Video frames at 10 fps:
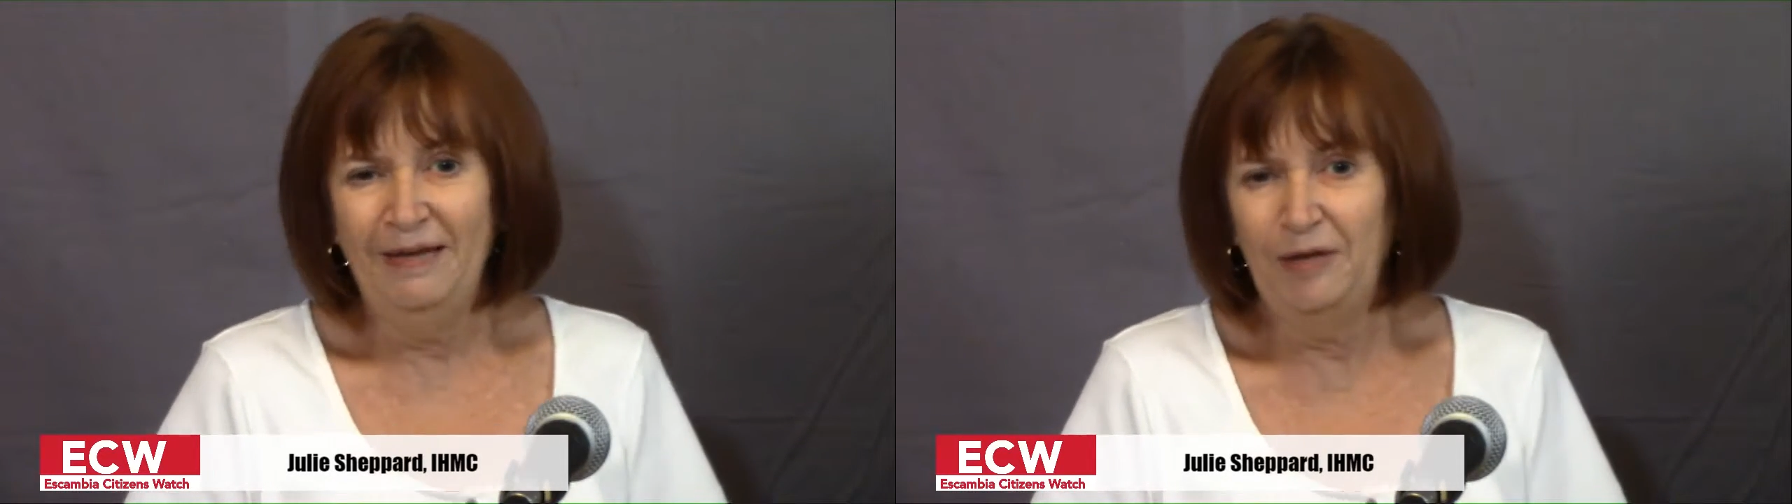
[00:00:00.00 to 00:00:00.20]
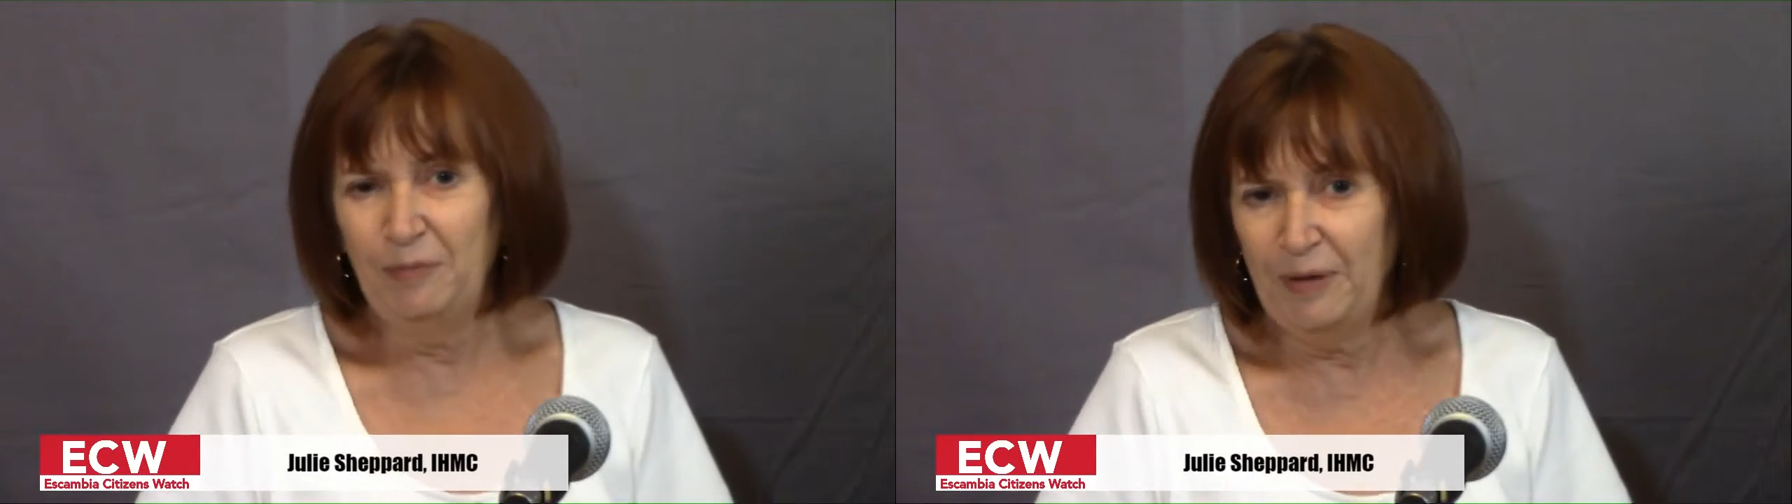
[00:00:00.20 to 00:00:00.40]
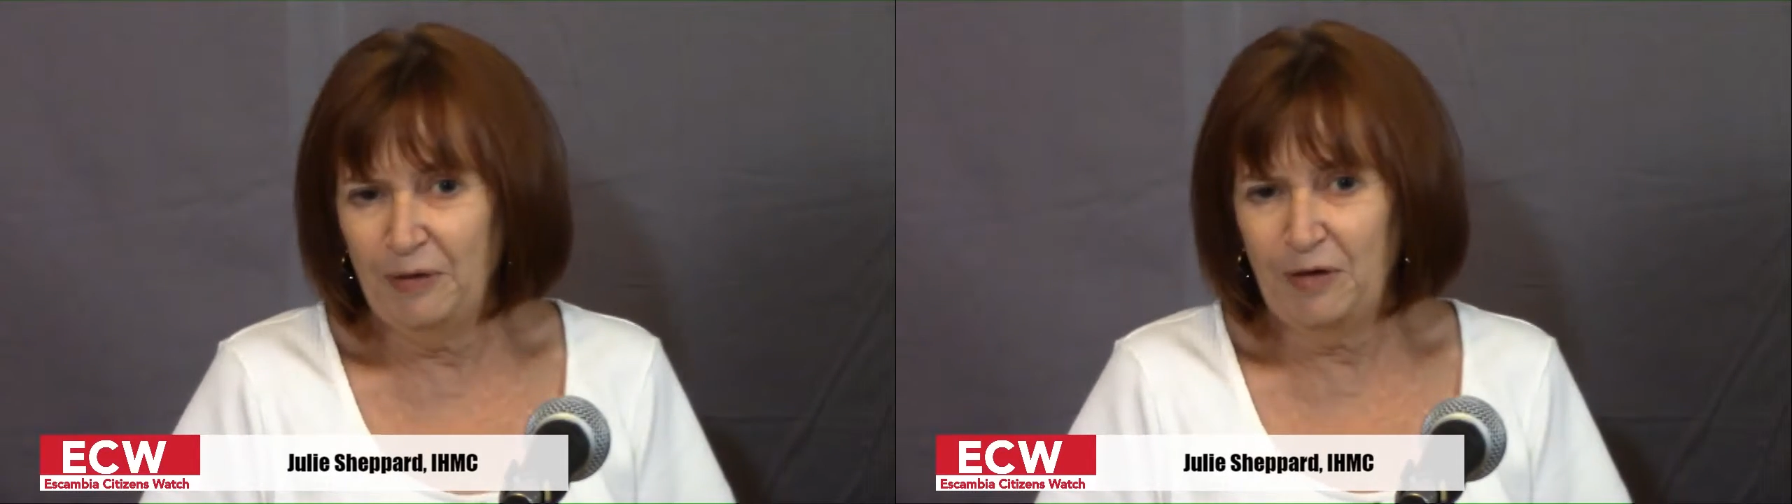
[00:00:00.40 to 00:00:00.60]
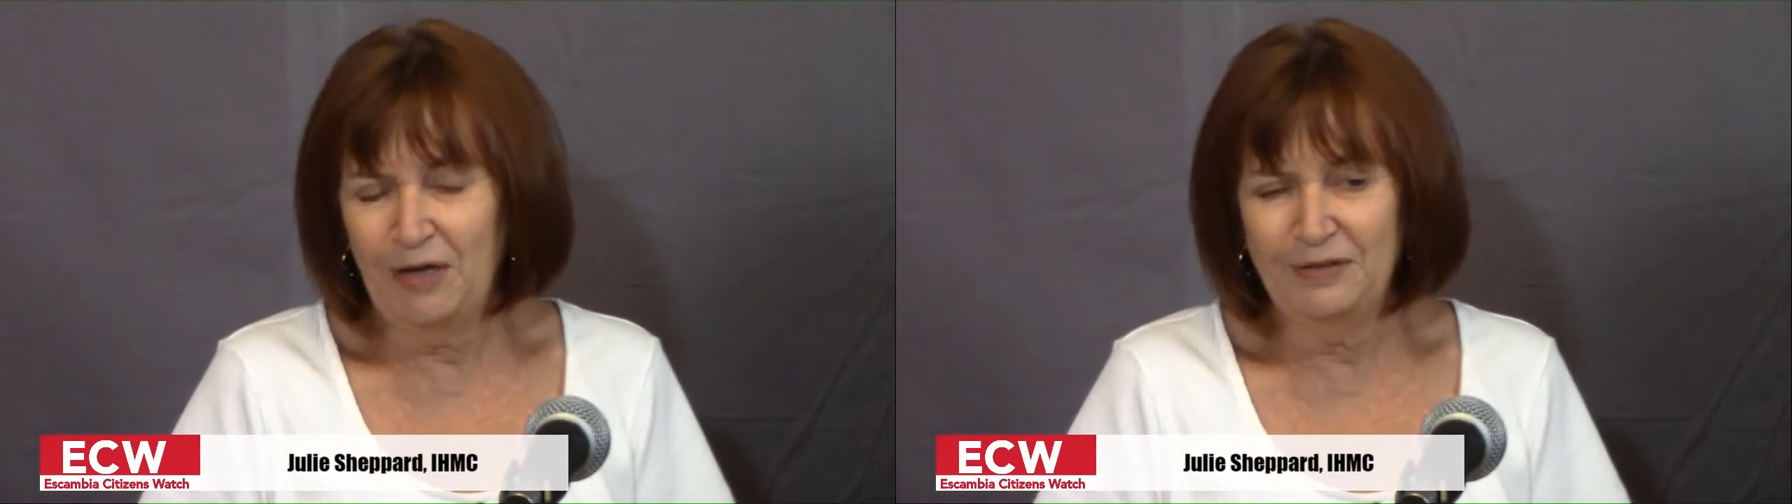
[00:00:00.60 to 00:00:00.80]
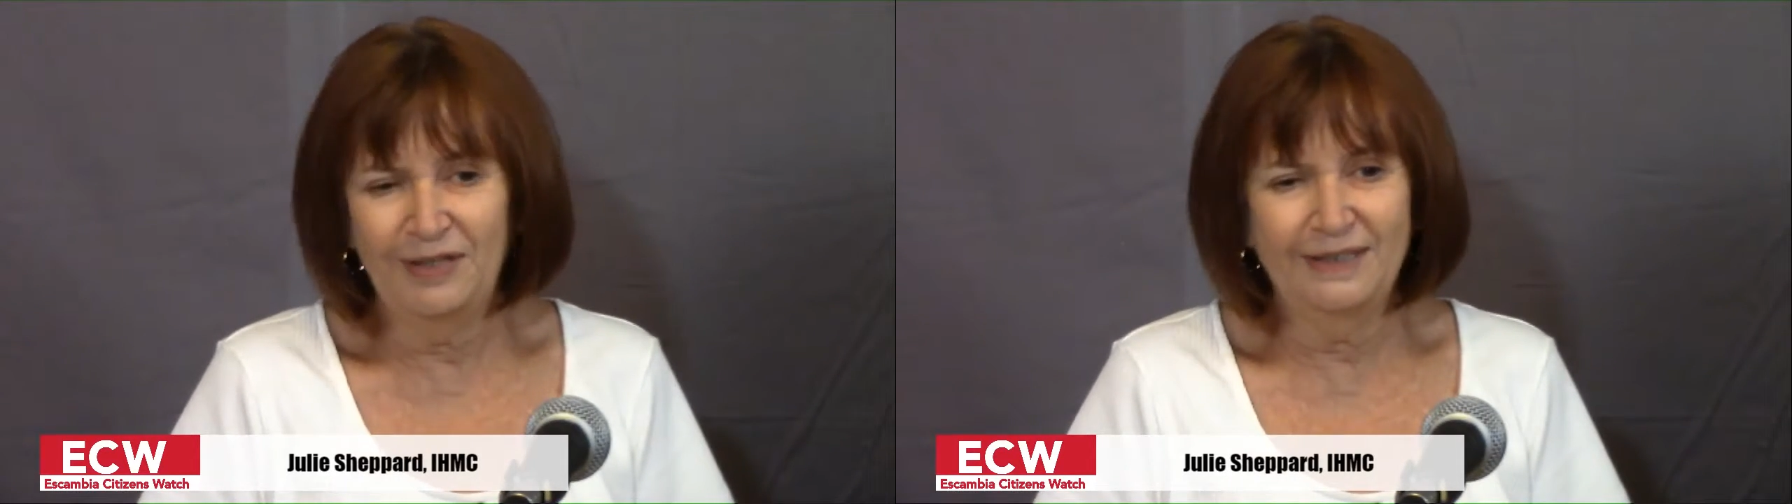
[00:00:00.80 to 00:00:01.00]
better
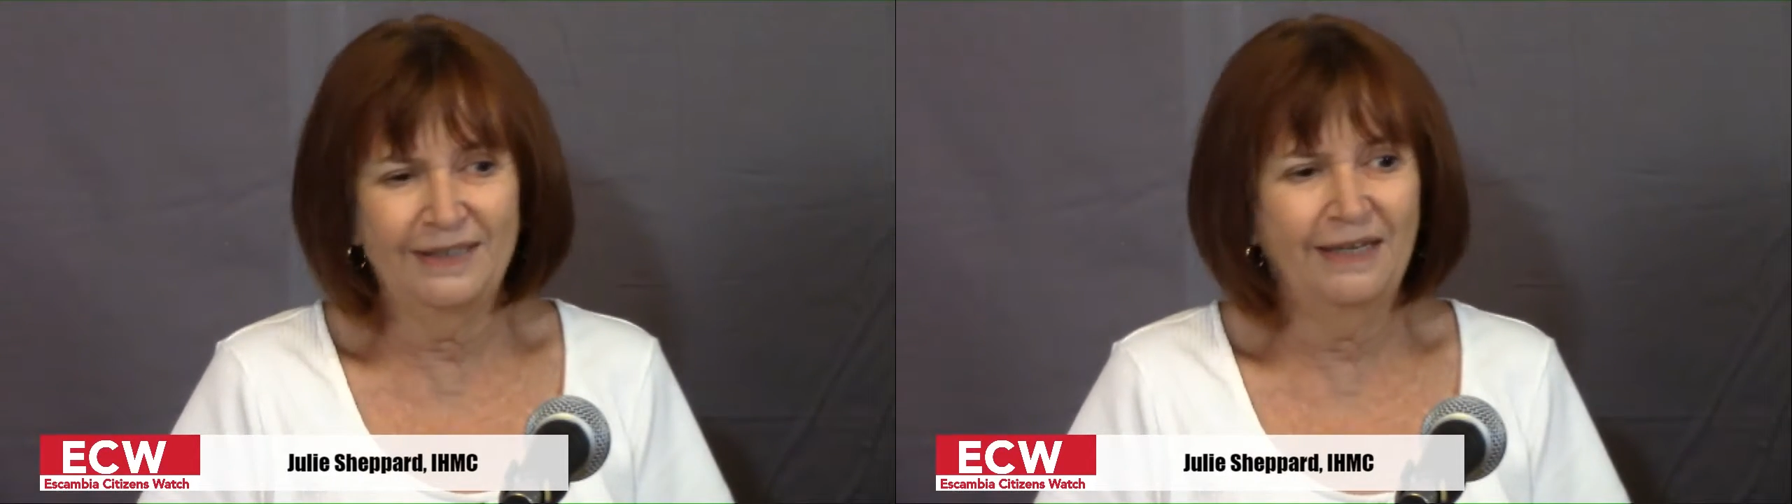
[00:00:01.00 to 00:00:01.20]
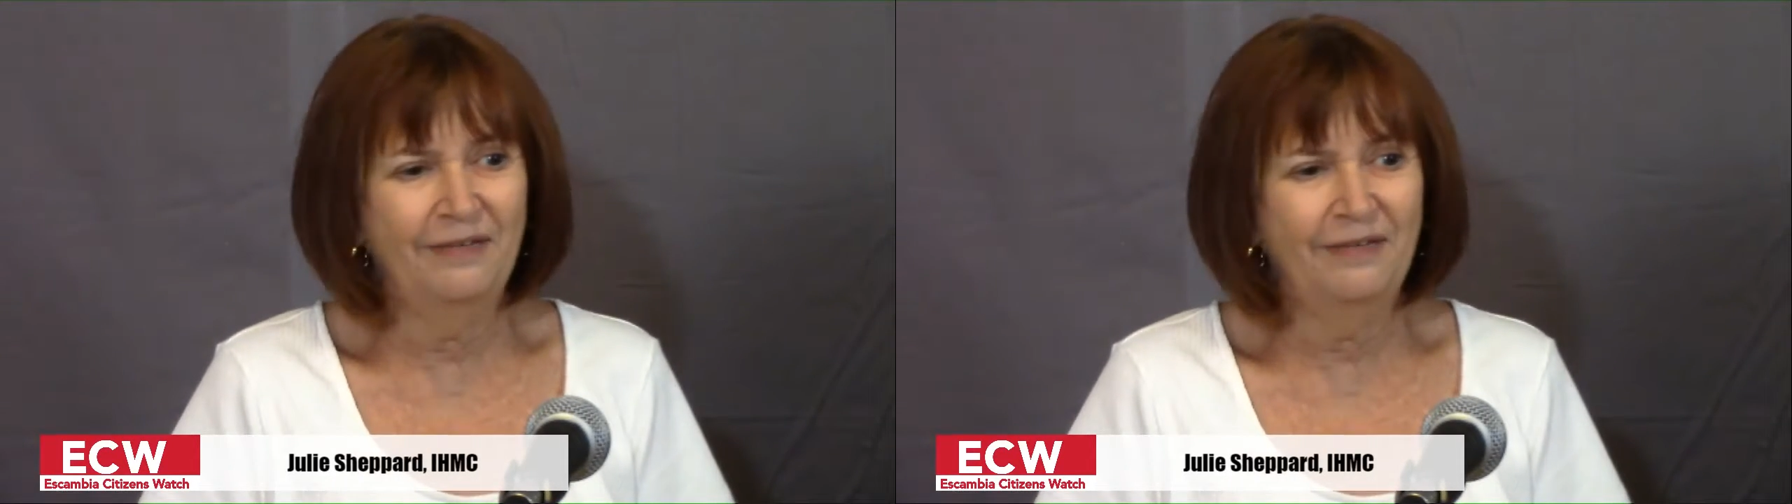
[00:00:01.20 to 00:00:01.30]
contracts